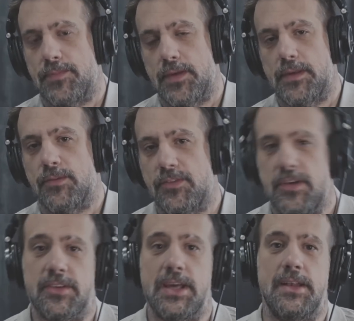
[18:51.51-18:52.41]
and that was
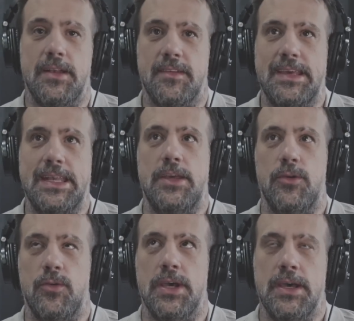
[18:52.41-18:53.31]

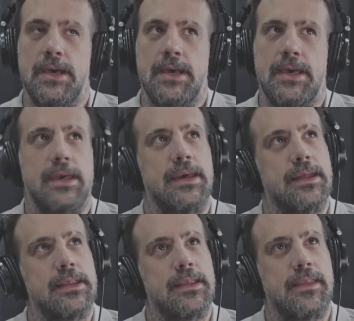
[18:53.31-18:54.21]
discontinued
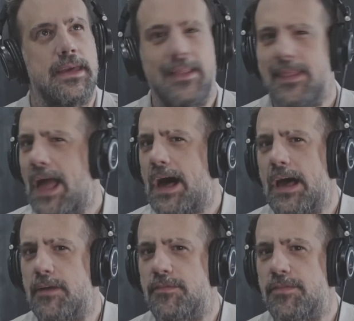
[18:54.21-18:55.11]
in the
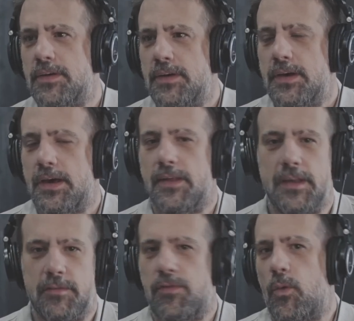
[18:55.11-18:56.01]
Live and
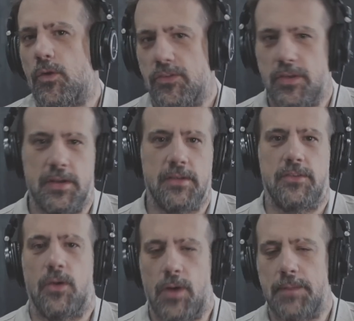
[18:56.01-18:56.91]
then Force and
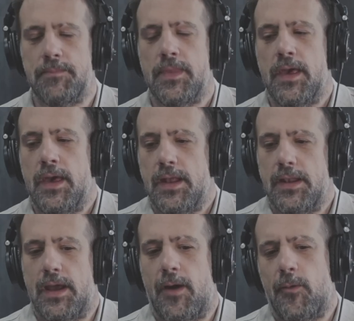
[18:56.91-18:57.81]
so on.
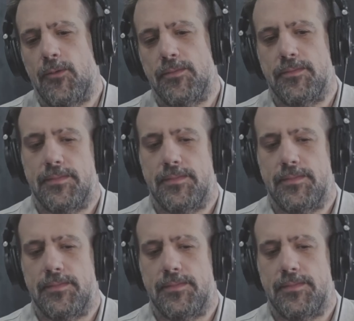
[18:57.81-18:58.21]
Now,